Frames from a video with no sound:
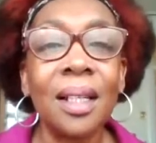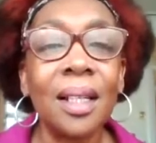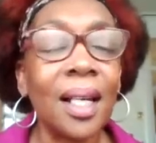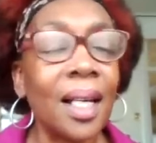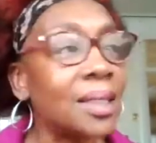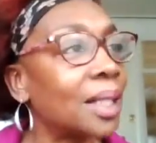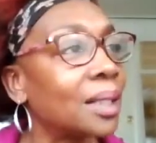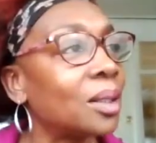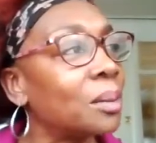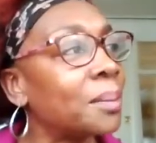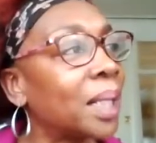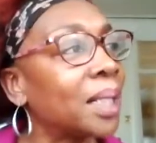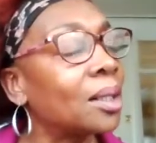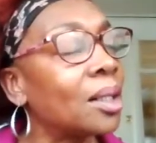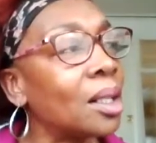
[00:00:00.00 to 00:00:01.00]
said, oh my
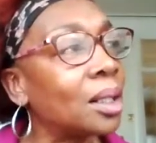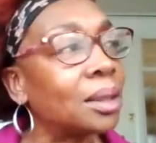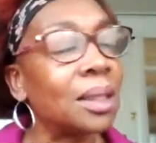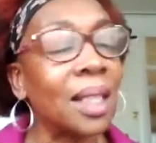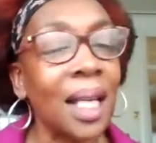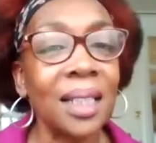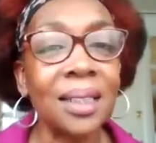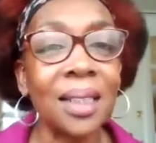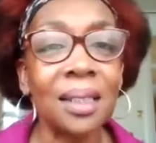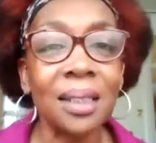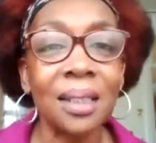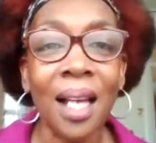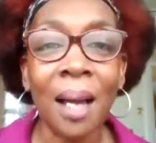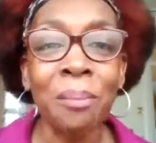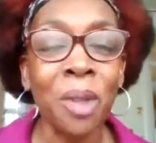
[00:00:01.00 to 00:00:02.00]
God, I said,
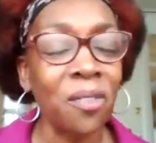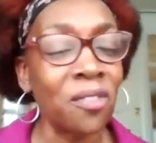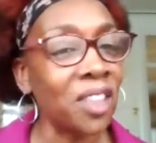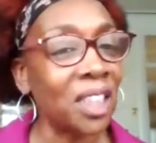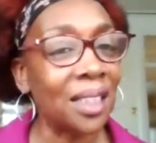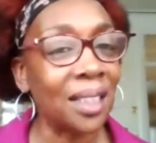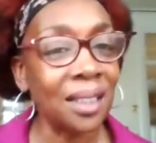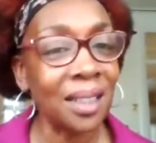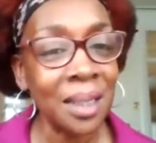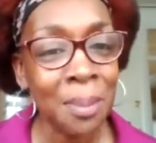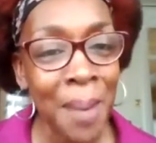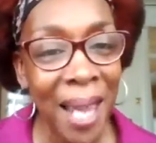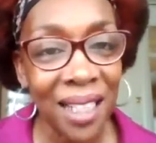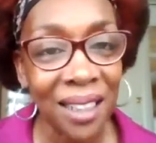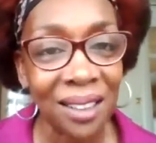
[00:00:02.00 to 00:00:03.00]
I'm not feeling this
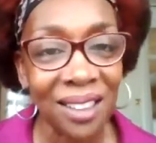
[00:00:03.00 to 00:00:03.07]
pain,